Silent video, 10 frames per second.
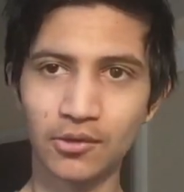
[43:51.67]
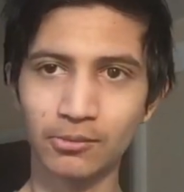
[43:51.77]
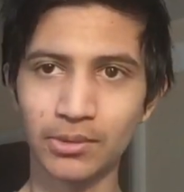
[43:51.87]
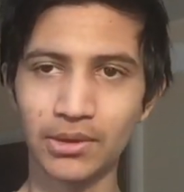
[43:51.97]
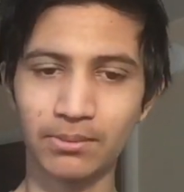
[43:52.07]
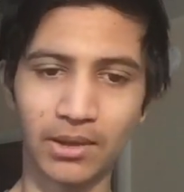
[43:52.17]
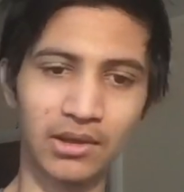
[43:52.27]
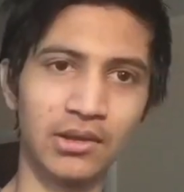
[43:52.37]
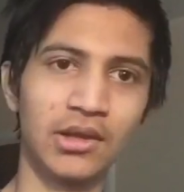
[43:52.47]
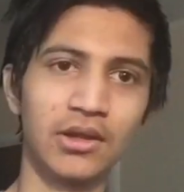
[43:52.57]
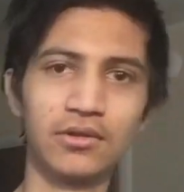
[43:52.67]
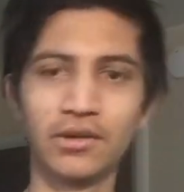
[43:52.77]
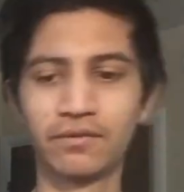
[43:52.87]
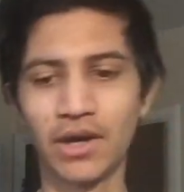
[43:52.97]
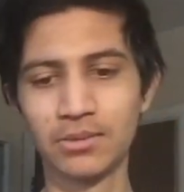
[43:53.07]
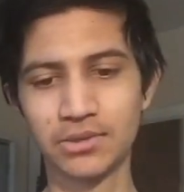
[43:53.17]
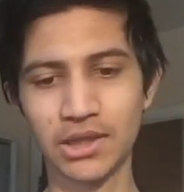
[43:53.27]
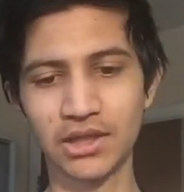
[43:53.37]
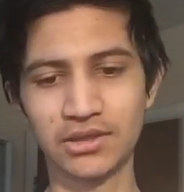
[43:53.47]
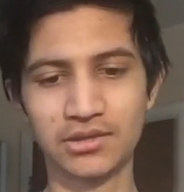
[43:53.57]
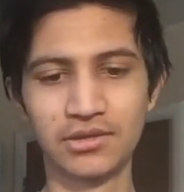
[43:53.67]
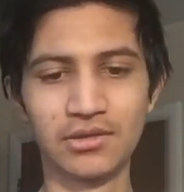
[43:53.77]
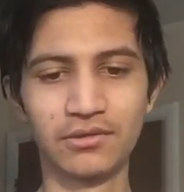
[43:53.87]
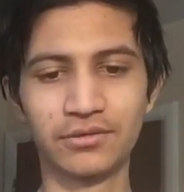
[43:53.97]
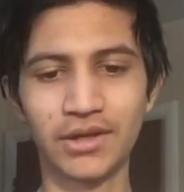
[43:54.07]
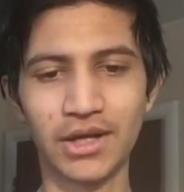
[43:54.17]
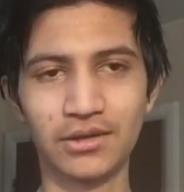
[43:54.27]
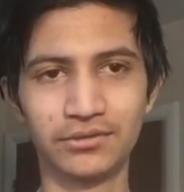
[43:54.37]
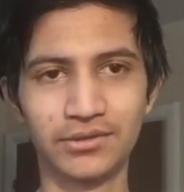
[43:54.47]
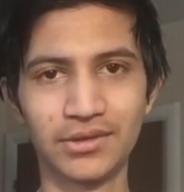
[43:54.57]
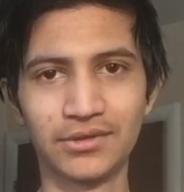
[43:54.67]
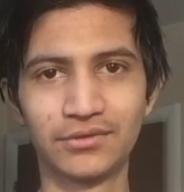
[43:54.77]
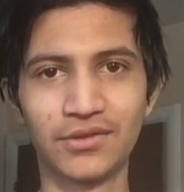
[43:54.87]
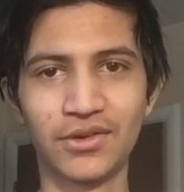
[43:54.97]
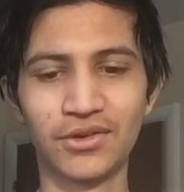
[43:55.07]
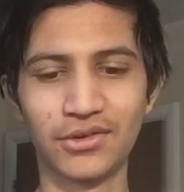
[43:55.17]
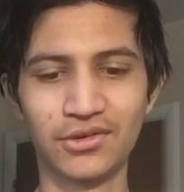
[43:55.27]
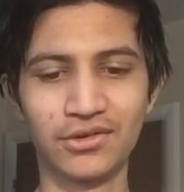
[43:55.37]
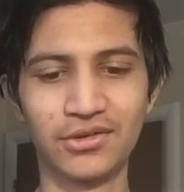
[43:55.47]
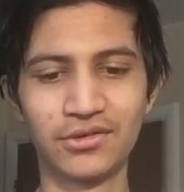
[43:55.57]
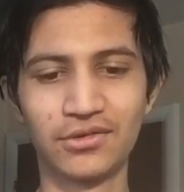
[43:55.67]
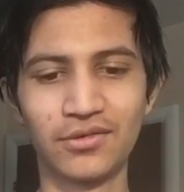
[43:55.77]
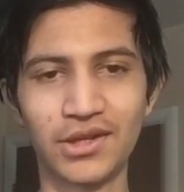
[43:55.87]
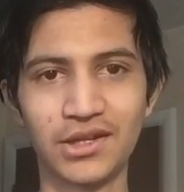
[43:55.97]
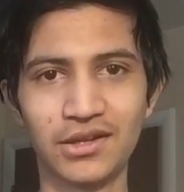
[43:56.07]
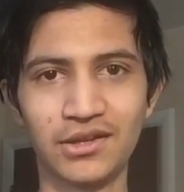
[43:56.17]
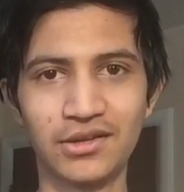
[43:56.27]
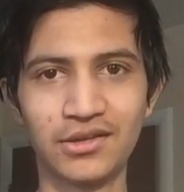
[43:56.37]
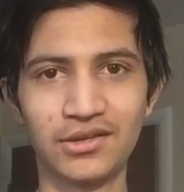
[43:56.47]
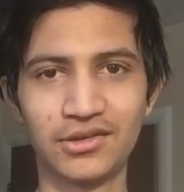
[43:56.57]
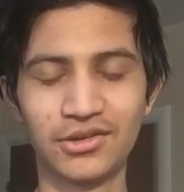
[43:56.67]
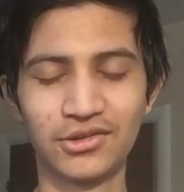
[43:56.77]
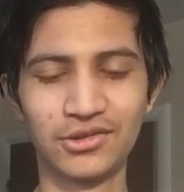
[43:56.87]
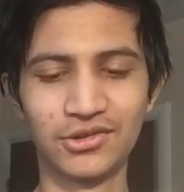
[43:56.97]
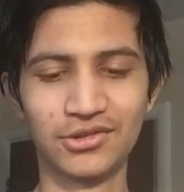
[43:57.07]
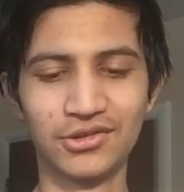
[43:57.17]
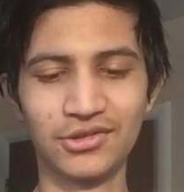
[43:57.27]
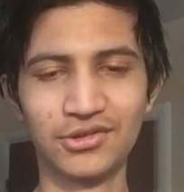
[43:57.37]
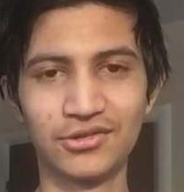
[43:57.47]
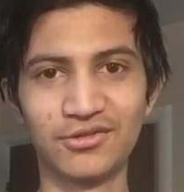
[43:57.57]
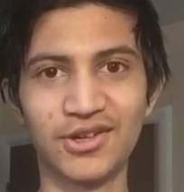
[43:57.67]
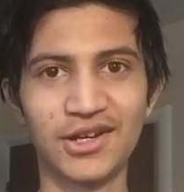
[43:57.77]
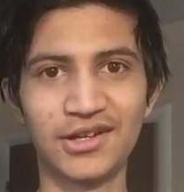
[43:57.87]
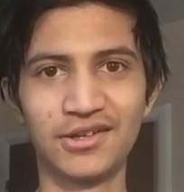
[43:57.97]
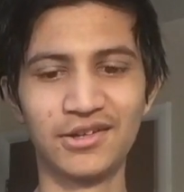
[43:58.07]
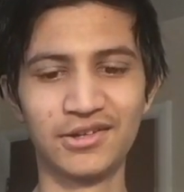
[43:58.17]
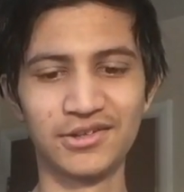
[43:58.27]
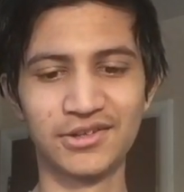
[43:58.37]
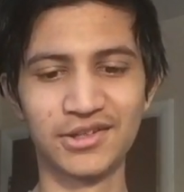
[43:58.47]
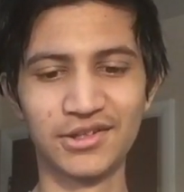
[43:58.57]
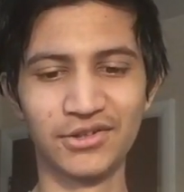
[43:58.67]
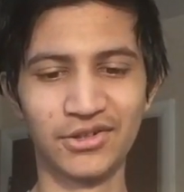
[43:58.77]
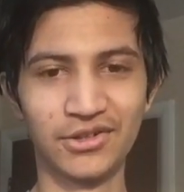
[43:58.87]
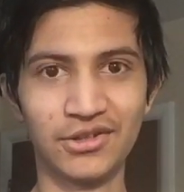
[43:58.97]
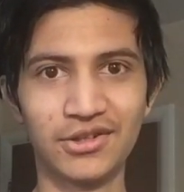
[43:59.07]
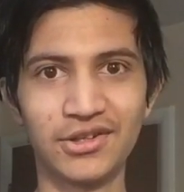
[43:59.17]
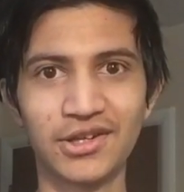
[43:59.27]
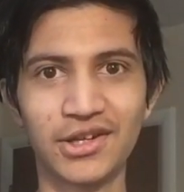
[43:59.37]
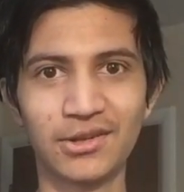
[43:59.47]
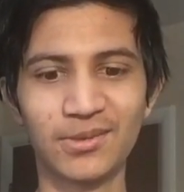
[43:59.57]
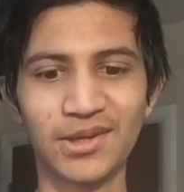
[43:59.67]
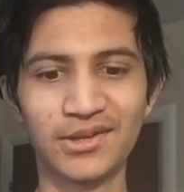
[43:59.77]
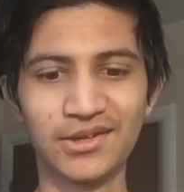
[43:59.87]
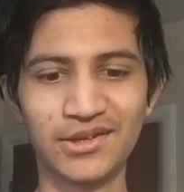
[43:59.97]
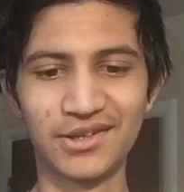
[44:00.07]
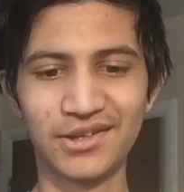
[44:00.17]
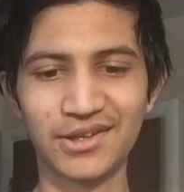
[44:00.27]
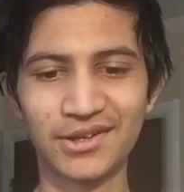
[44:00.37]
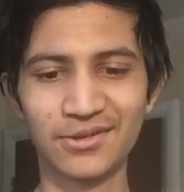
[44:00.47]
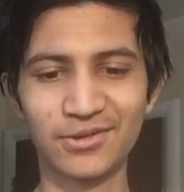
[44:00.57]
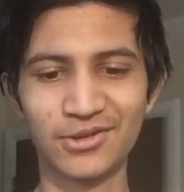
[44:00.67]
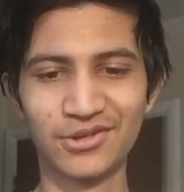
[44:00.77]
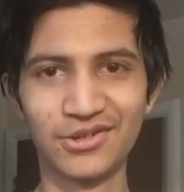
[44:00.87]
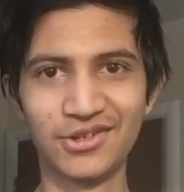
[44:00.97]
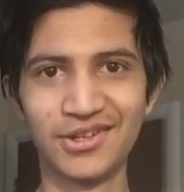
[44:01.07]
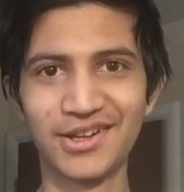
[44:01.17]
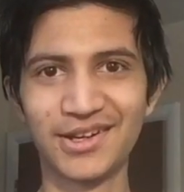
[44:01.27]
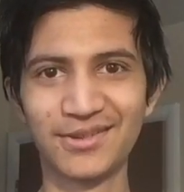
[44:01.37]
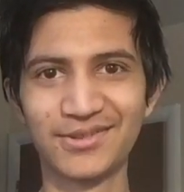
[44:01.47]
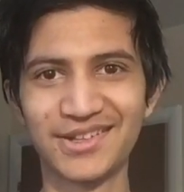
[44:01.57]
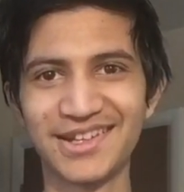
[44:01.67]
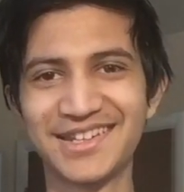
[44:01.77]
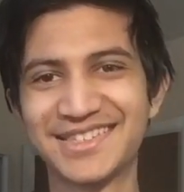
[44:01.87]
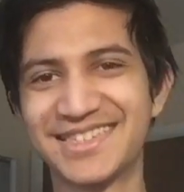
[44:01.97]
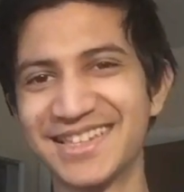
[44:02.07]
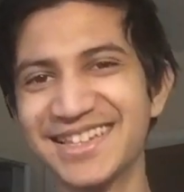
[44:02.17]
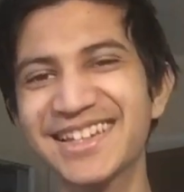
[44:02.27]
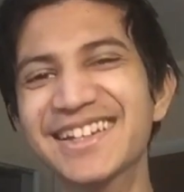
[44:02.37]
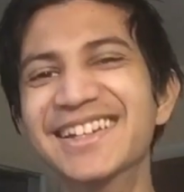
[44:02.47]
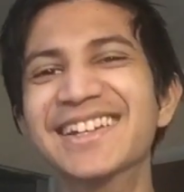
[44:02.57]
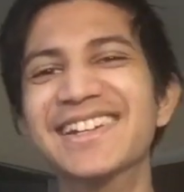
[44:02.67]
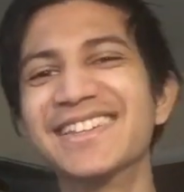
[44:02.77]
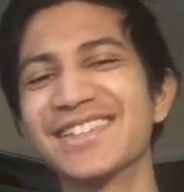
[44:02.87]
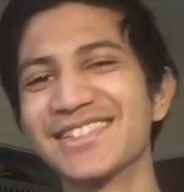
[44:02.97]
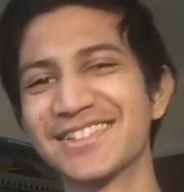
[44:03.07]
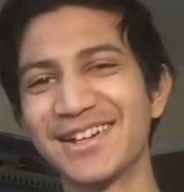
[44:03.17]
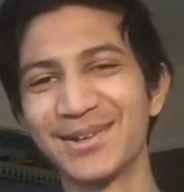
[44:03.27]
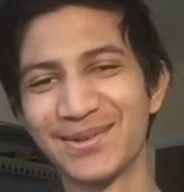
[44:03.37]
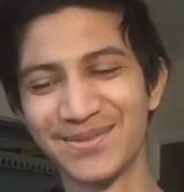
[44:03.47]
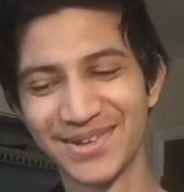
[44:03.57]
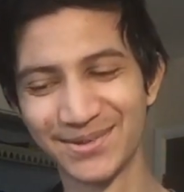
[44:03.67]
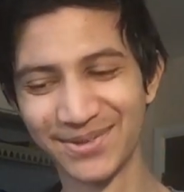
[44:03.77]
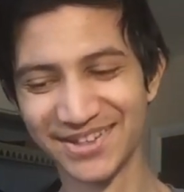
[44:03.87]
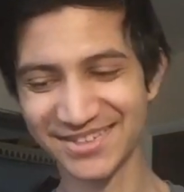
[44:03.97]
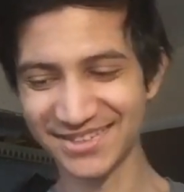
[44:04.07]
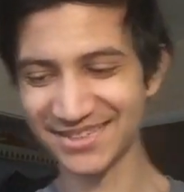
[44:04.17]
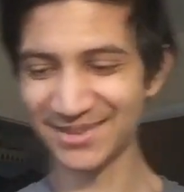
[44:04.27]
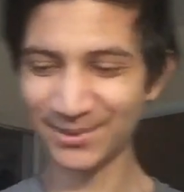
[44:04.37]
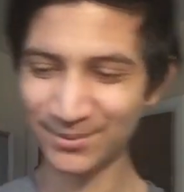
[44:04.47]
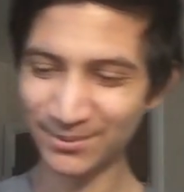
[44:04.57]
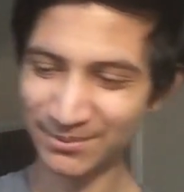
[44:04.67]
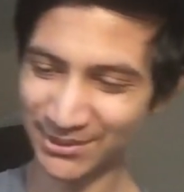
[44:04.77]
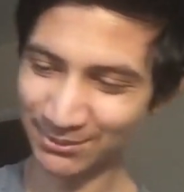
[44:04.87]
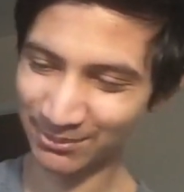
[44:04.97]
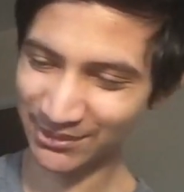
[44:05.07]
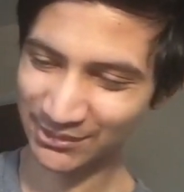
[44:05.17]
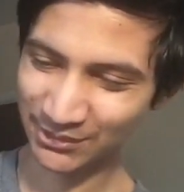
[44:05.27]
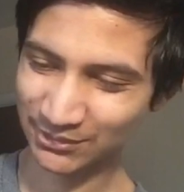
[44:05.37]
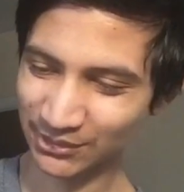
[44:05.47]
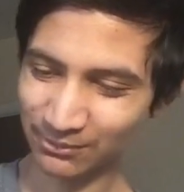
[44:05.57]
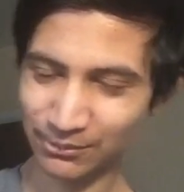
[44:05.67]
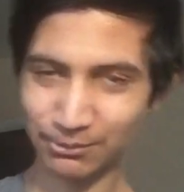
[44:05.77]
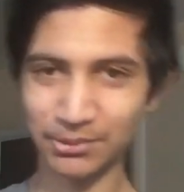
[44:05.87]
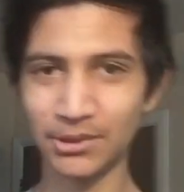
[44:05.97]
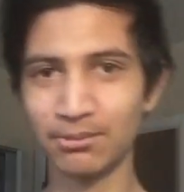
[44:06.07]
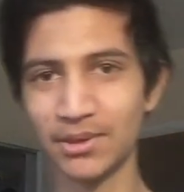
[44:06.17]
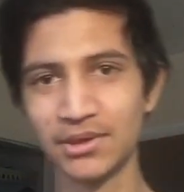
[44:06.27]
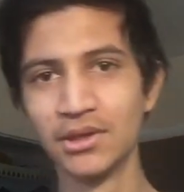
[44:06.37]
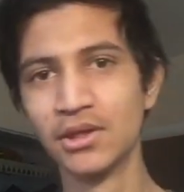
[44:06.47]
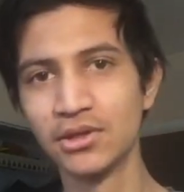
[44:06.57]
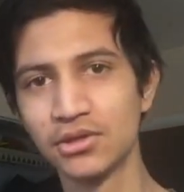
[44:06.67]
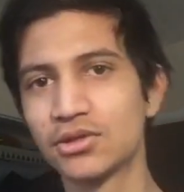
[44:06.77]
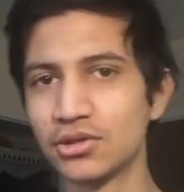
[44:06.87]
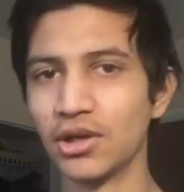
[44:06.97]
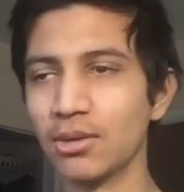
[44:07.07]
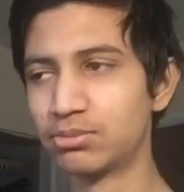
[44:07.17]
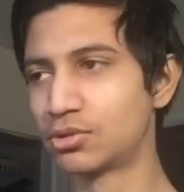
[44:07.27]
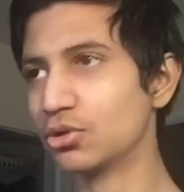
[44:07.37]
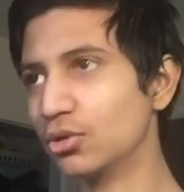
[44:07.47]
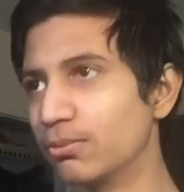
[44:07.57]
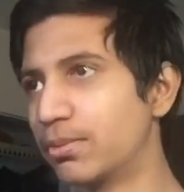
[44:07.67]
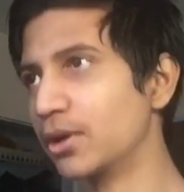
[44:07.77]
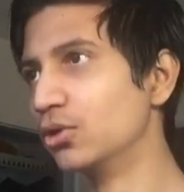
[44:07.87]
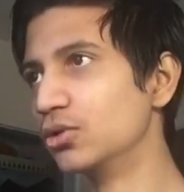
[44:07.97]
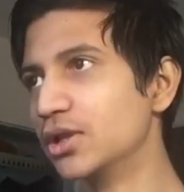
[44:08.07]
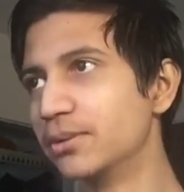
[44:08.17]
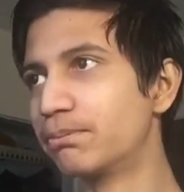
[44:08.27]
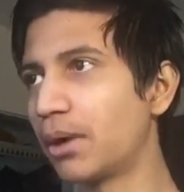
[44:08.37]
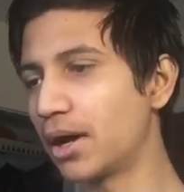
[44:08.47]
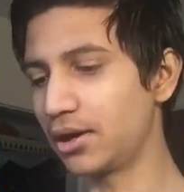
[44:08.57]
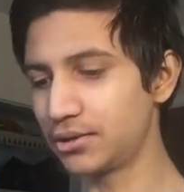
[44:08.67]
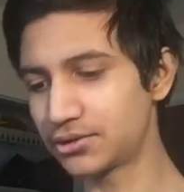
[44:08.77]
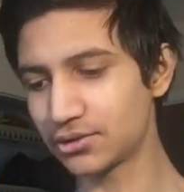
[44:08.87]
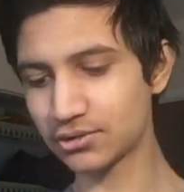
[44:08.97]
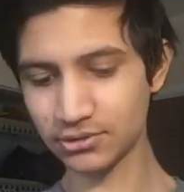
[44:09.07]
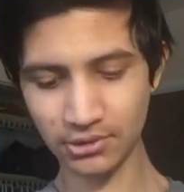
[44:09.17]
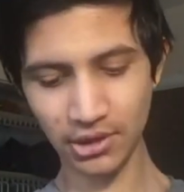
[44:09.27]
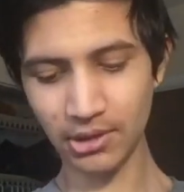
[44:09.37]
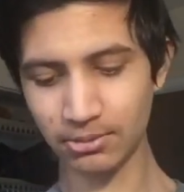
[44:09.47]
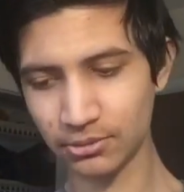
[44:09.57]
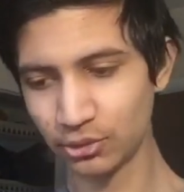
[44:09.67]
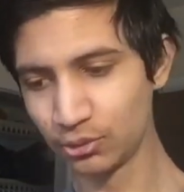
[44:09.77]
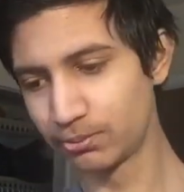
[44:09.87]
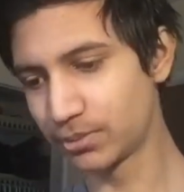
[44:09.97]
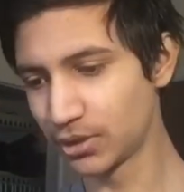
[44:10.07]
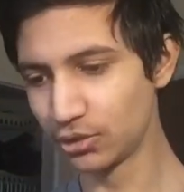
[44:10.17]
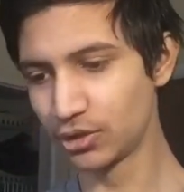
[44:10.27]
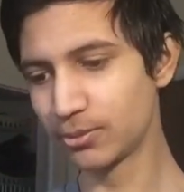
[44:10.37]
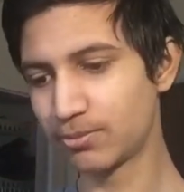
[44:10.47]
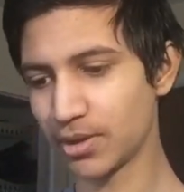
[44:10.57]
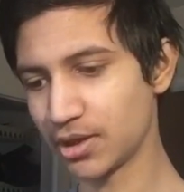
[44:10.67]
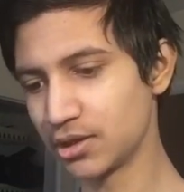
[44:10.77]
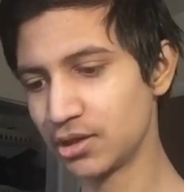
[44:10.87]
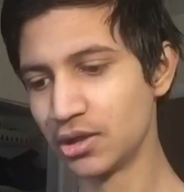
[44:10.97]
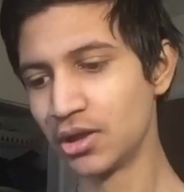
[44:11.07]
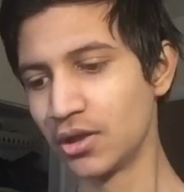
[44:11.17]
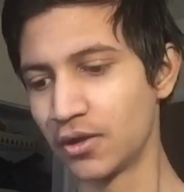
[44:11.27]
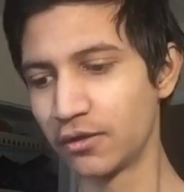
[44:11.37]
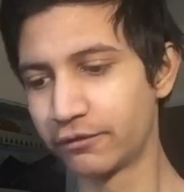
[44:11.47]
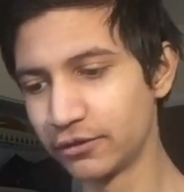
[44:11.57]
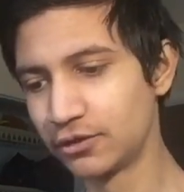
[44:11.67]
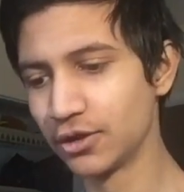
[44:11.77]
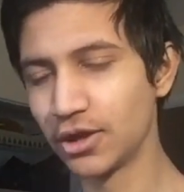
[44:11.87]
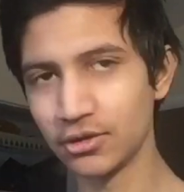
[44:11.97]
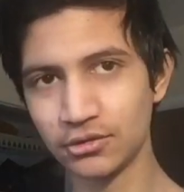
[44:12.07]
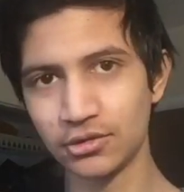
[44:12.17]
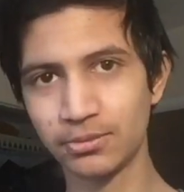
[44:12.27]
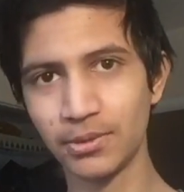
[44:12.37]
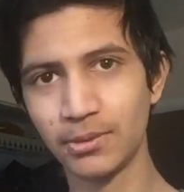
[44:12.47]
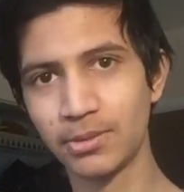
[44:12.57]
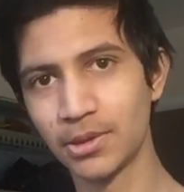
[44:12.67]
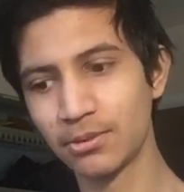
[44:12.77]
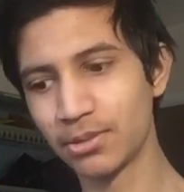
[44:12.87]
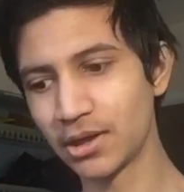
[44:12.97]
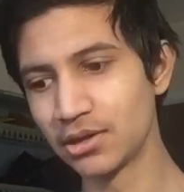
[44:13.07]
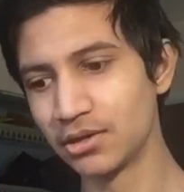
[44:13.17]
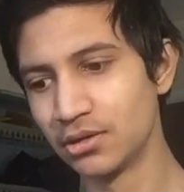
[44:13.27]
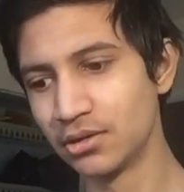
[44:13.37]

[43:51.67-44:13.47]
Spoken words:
to PewDiePie. You got 5 seconds. 5, 4, 3, 2, 1, 0, -1, -2, -3. Subscribe to PewDiePie, subscribe to PewDiePie, subscribe to PewDiePie, sub to PewDiePie, subscribe to PewDiePie. If you don't know how to spell PewDiePie,